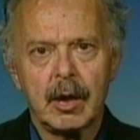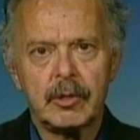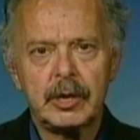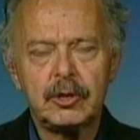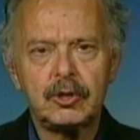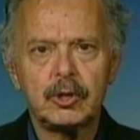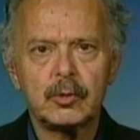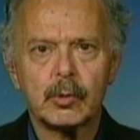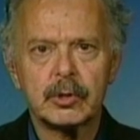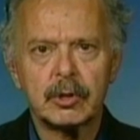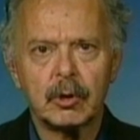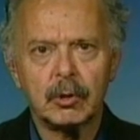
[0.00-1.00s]
The issues
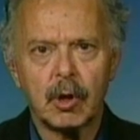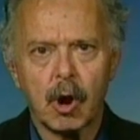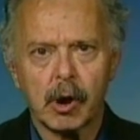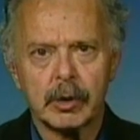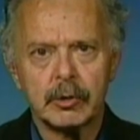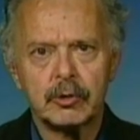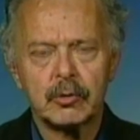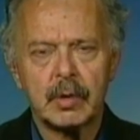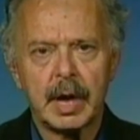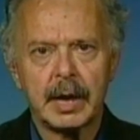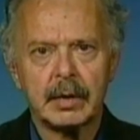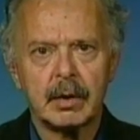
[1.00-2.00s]
were so large
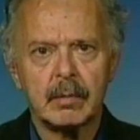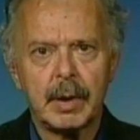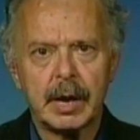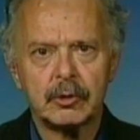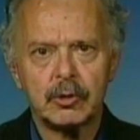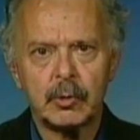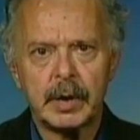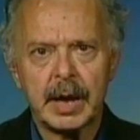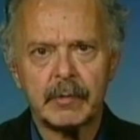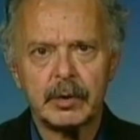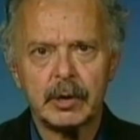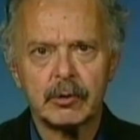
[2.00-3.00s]
that about
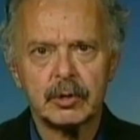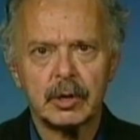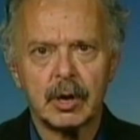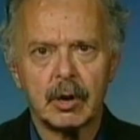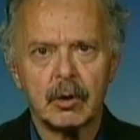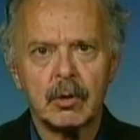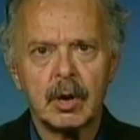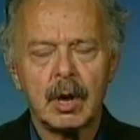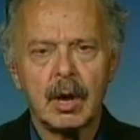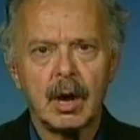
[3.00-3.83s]
2.5 years ago,